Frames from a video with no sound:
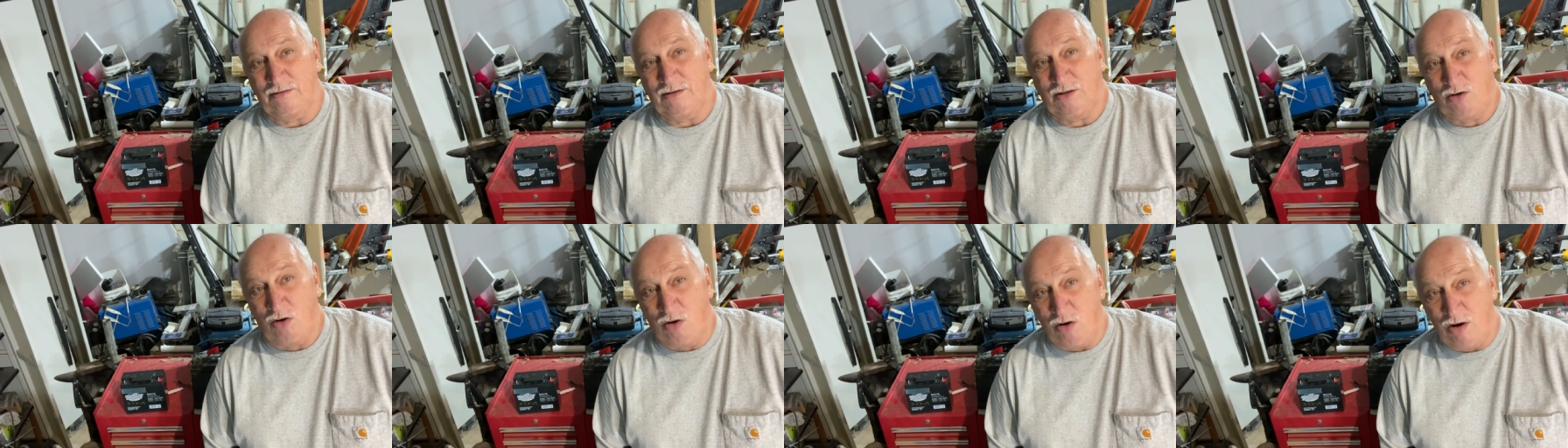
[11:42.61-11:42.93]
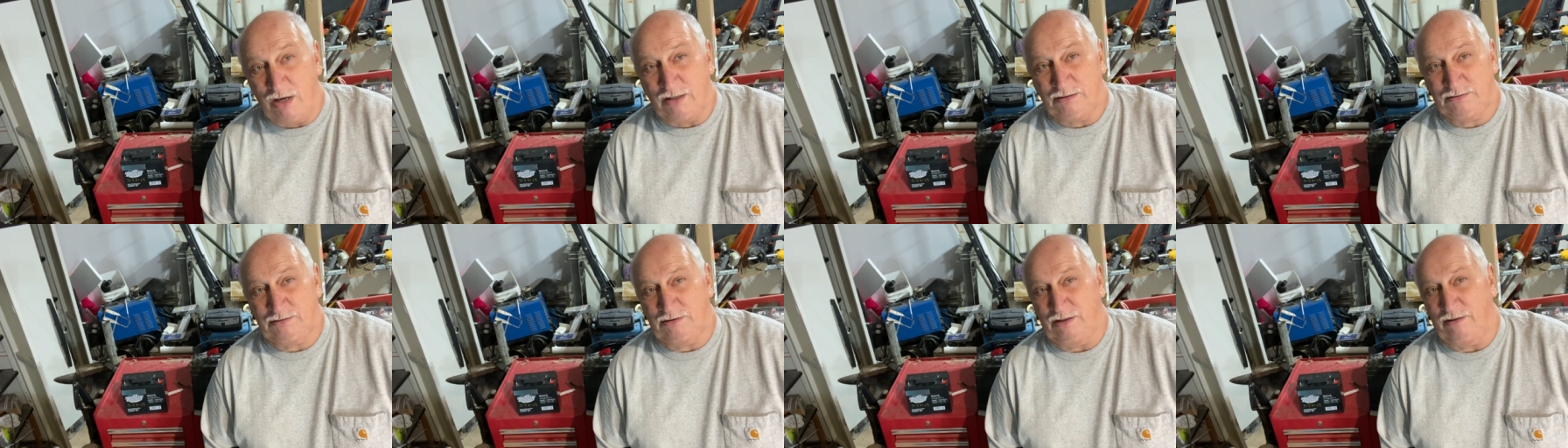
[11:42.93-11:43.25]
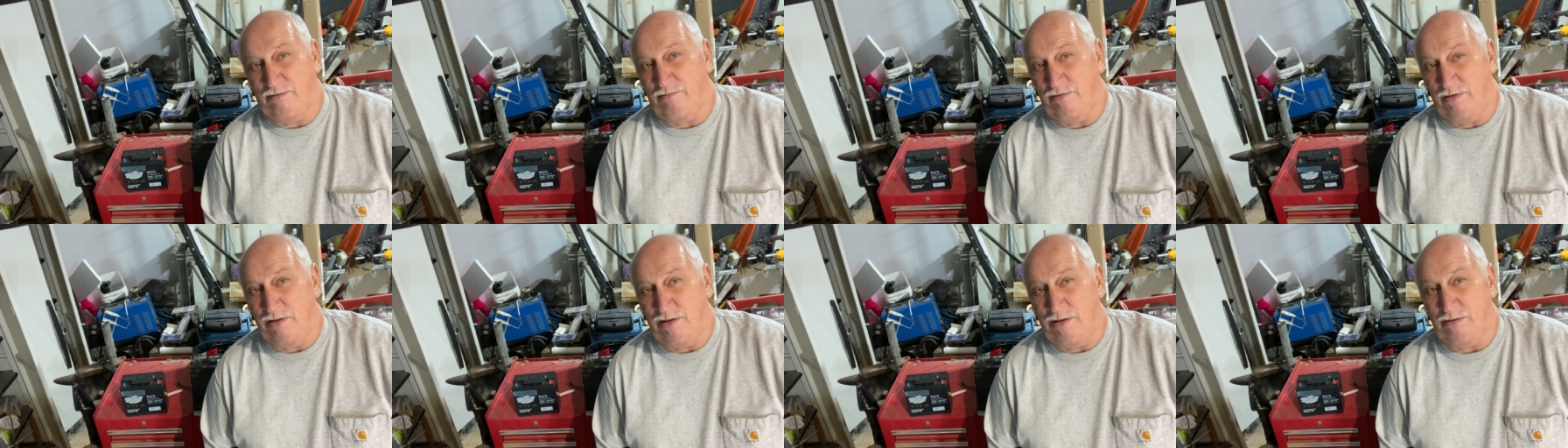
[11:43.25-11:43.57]
cost
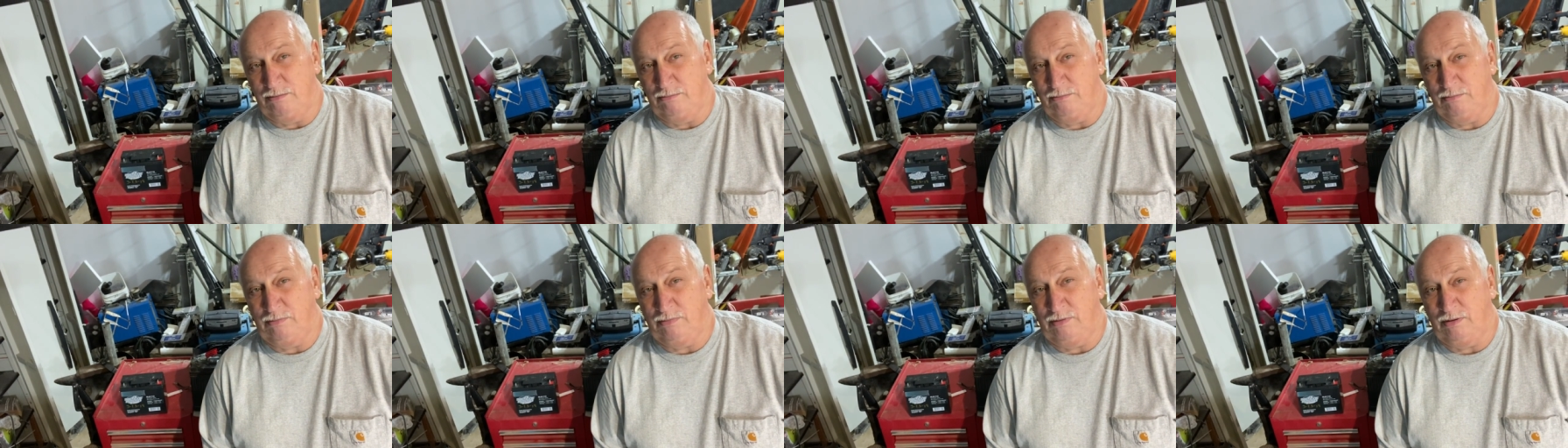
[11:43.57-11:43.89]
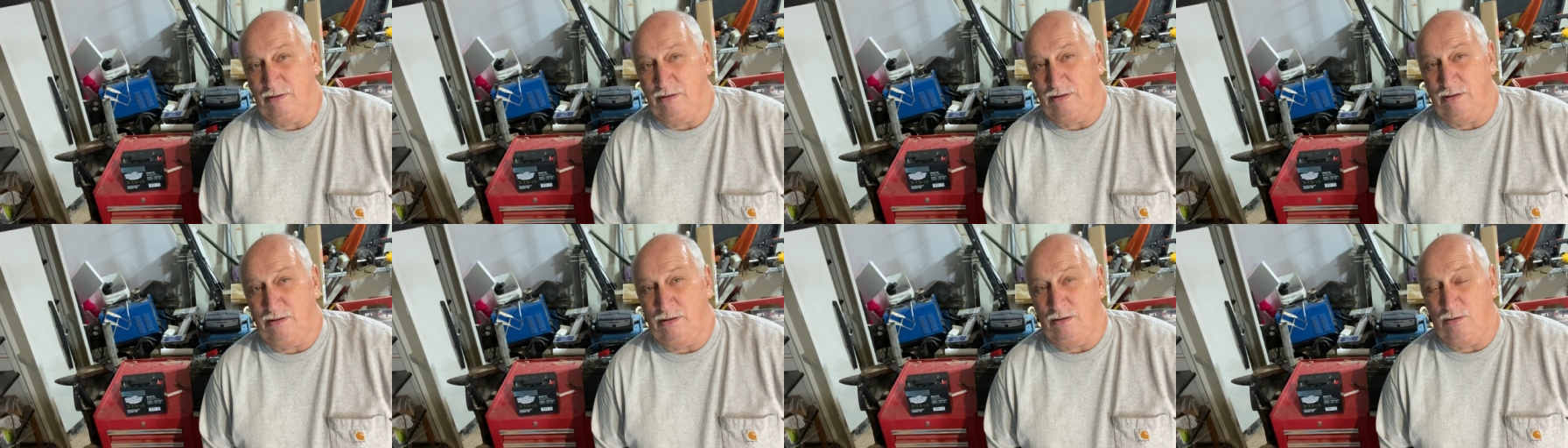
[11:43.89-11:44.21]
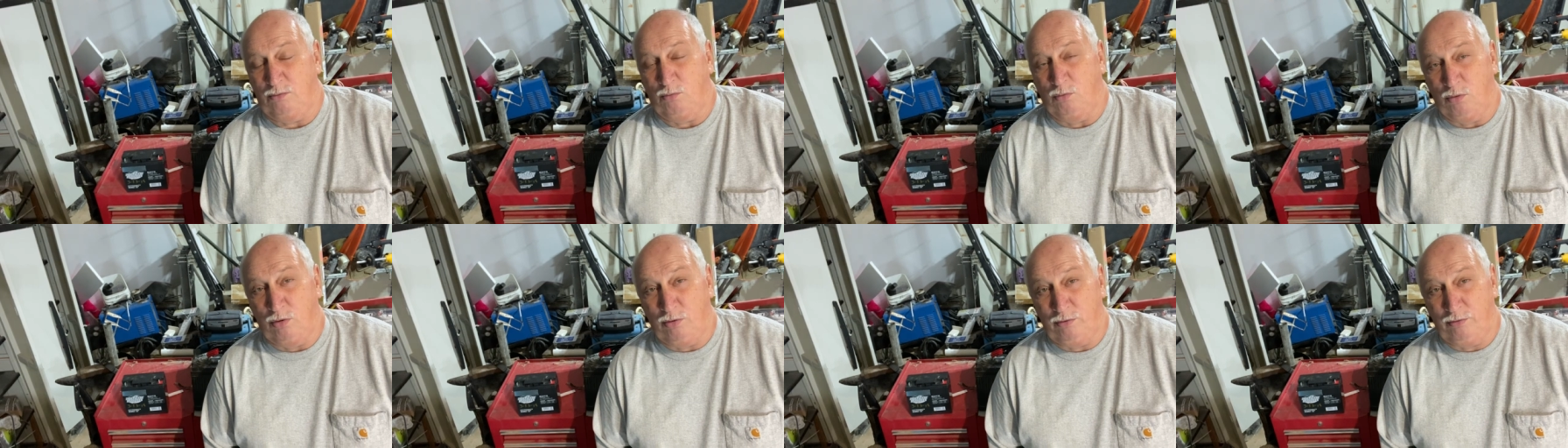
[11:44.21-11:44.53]
of them
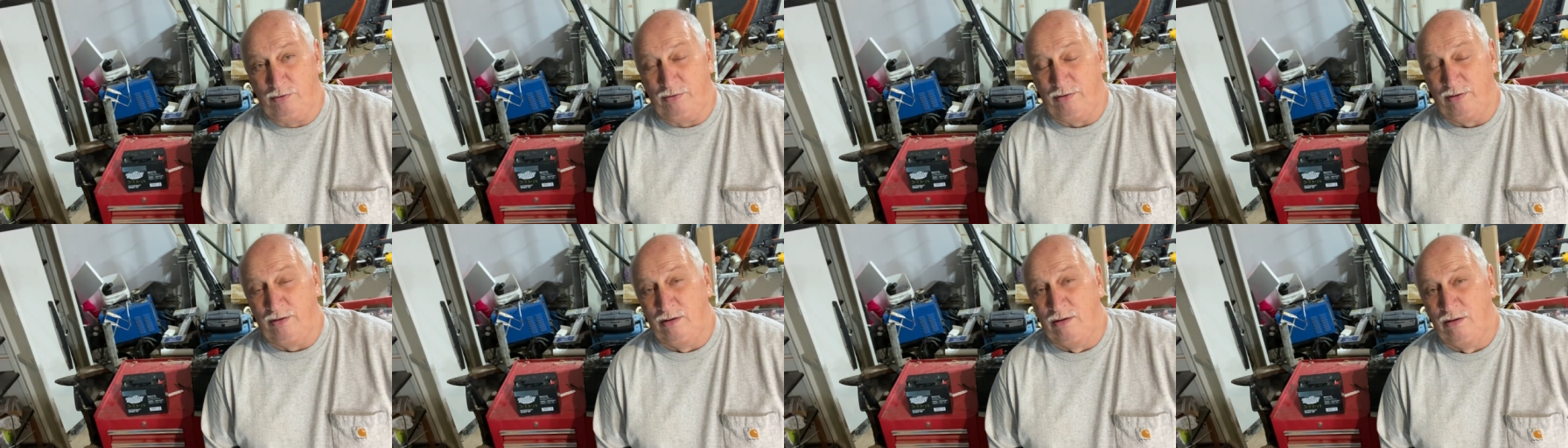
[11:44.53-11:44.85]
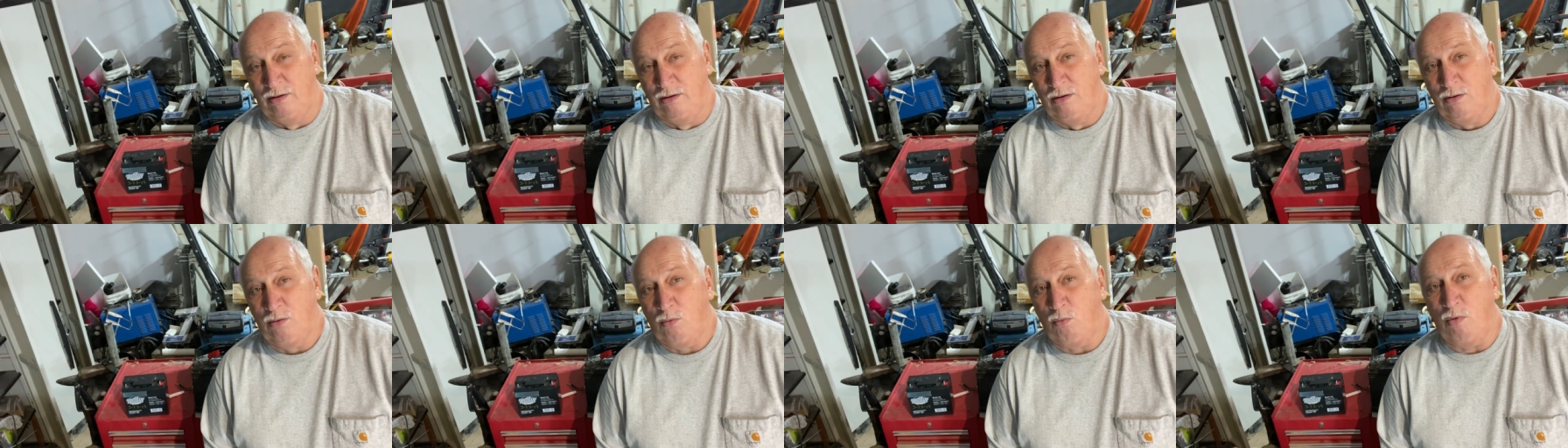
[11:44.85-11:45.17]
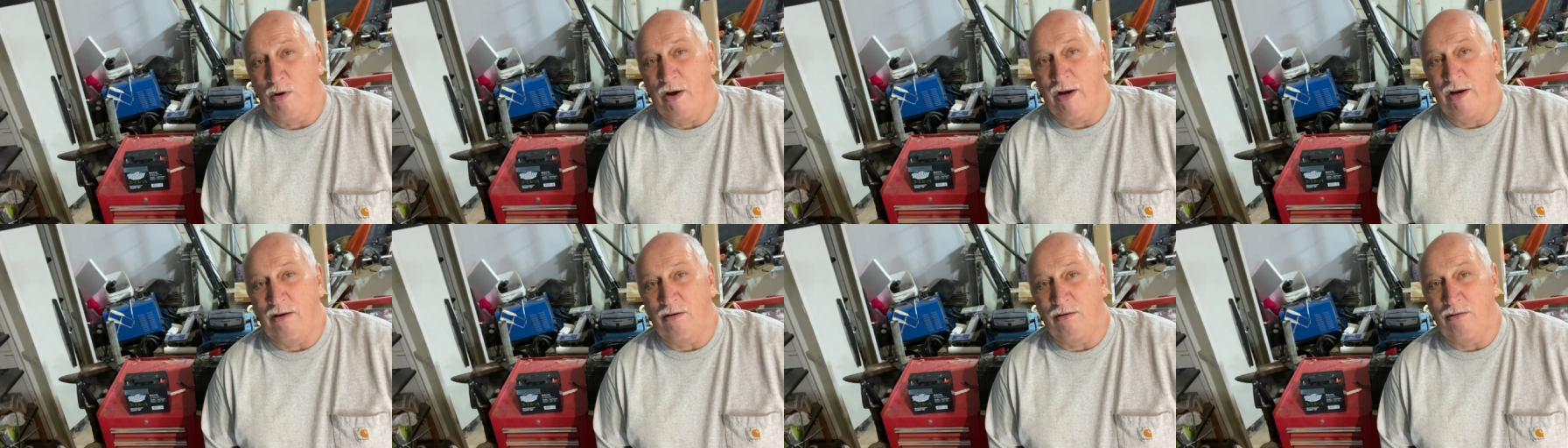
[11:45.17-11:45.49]

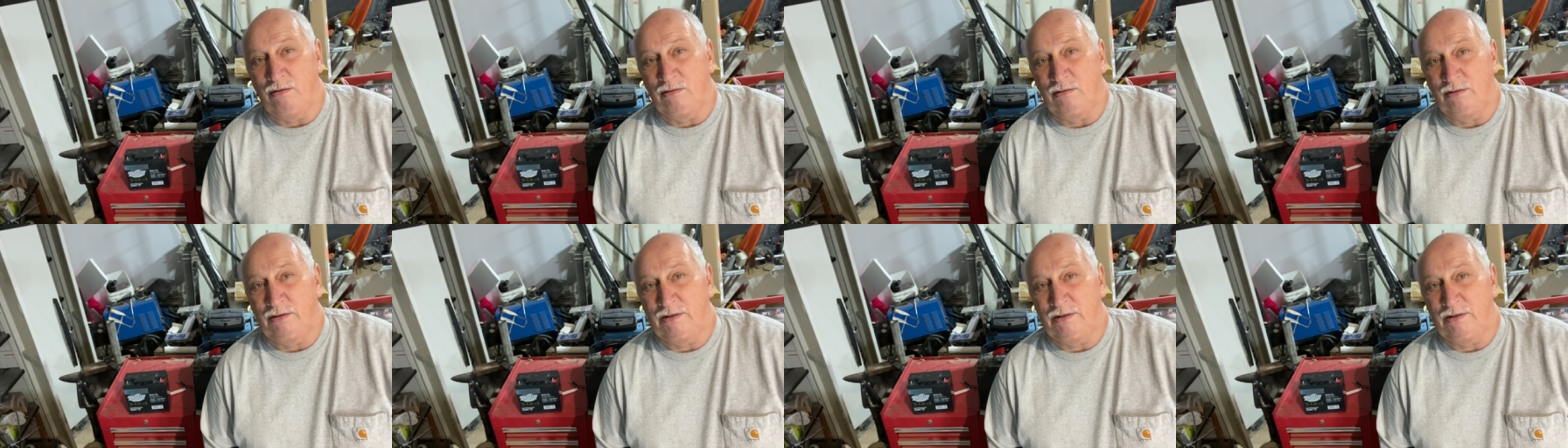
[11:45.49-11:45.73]
worthwhile,